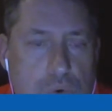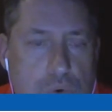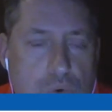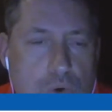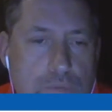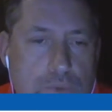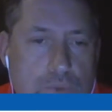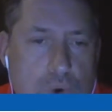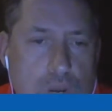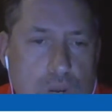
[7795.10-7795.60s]
or
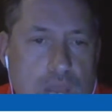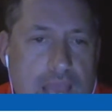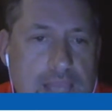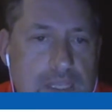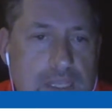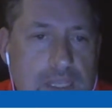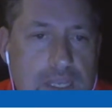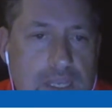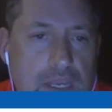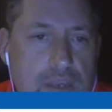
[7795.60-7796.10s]
more
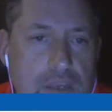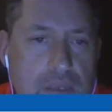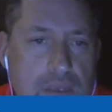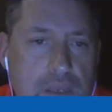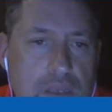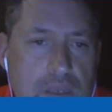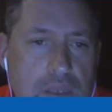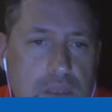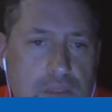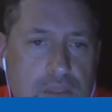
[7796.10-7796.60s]
likely
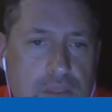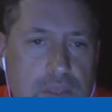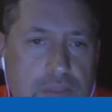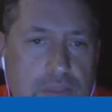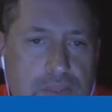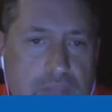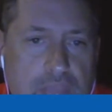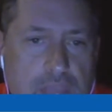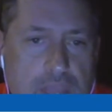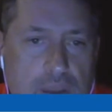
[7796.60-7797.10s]
that
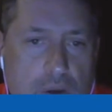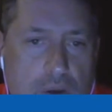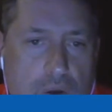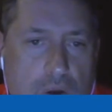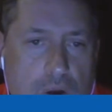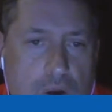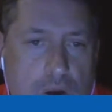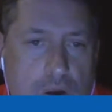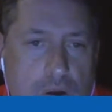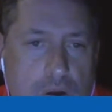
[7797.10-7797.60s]
they
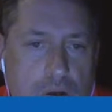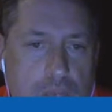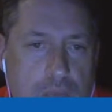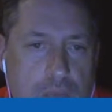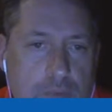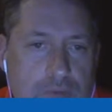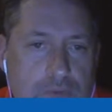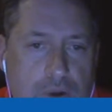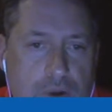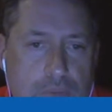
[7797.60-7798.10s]
are
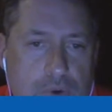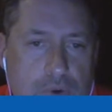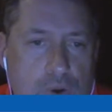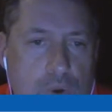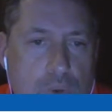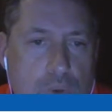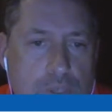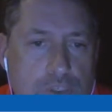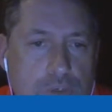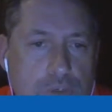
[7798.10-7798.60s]
coming from or
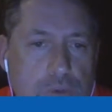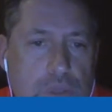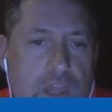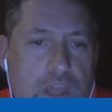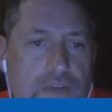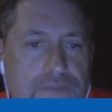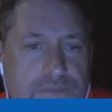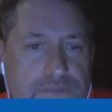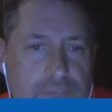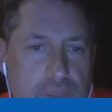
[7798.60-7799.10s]
going to
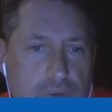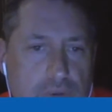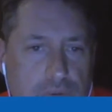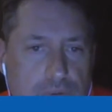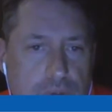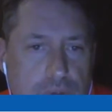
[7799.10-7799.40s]
Love Field?